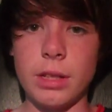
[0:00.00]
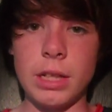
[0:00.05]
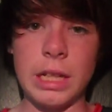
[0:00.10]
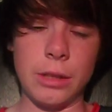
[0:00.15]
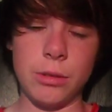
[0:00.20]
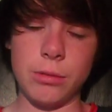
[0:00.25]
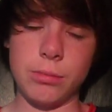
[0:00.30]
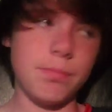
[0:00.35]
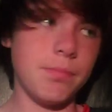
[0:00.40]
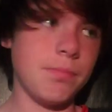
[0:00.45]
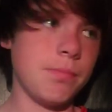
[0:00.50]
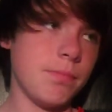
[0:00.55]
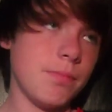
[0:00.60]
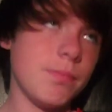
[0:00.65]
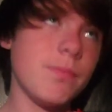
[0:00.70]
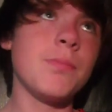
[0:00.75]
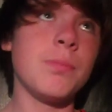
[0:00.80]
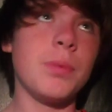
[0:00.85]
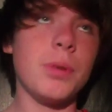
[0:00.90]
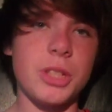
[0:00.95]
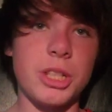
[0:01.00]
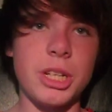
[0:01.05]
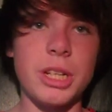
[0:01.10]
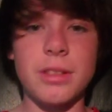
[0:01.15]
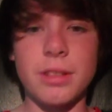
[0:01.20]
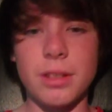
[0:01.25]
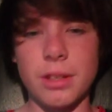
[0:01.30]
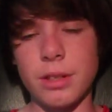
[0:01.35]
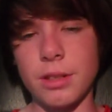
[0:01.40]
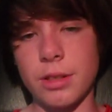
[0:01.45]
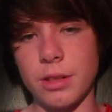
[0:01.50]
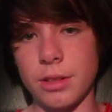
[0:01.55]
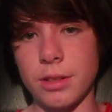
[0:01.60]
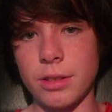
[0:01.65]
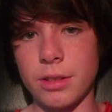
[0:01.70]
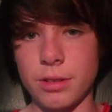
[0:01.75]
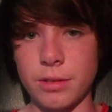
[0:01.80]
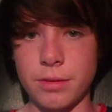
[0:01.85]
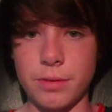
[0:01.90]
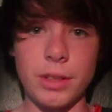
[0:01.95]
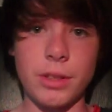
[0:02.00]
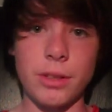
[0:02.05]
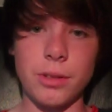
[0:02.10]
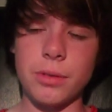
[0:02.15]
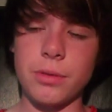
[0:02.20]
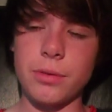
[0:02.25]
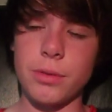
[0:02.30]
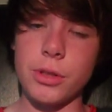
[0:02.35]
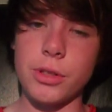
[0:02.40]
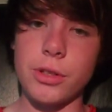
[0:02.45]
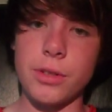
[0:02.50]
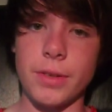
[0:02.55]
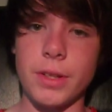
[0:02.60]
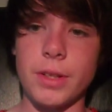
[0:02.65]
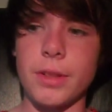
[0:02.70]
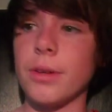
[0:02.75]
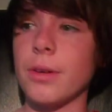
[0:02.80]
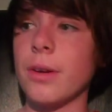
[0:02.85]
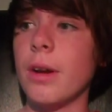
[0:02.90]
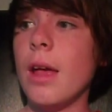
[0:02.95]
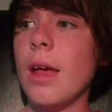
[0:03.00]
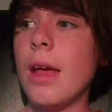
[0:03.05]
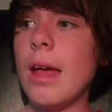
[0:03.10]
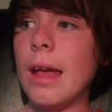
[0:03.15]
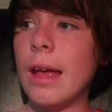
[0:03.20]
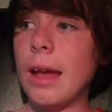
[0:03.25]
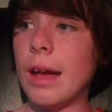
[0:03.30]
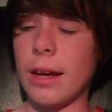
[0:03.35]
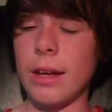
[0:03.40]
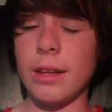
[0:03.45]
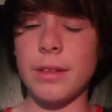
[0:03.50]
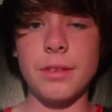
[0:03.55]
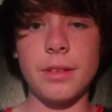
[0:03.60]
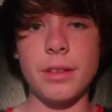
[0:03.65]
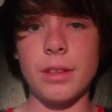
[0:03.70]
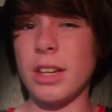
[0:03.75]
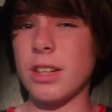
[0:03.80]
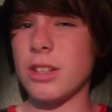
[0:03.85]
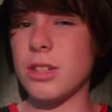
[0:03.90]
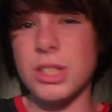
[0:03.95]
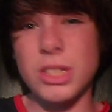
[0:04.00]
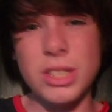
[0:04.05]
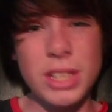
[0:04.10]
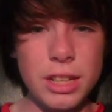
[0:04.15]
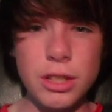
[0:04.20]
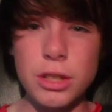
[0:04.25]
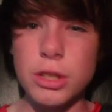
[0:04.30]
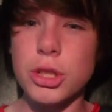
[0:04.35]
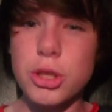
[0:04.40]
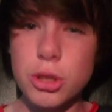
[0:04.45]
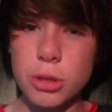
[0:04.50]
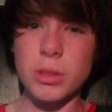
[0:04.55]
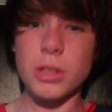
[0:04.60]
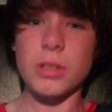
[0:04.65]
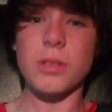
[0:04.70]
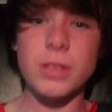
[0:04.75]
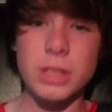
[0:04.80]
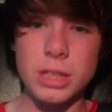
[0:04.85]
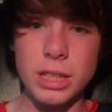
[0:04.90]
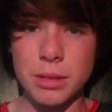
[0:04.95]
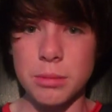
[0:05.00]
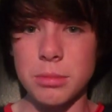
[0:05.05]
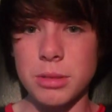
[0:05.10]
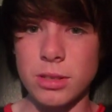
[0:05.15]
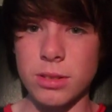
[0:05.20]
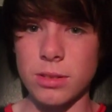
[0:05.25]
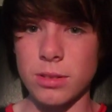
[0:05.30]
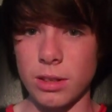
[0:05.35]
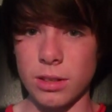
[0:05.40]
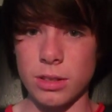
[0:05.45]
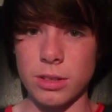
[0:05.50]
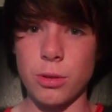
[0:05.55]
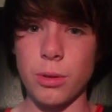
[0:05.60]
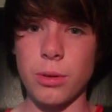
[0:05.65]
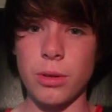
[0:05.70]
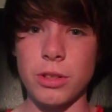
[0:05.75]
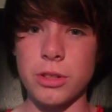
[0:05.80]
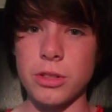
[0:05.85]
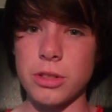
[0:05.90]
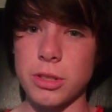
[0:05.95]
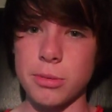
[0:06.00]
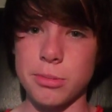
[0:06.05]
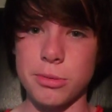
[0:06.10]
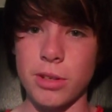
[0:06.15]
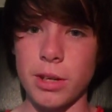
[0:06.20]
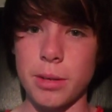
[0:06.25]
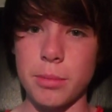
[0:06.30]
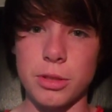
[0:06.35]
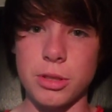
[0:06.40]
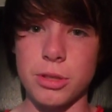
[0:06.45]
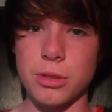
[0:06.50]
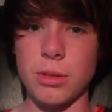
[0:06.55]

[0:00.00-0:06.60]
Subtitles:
I'll present it in another video, future video. And yeah, just thank you so much for getting me to 200 subscribers.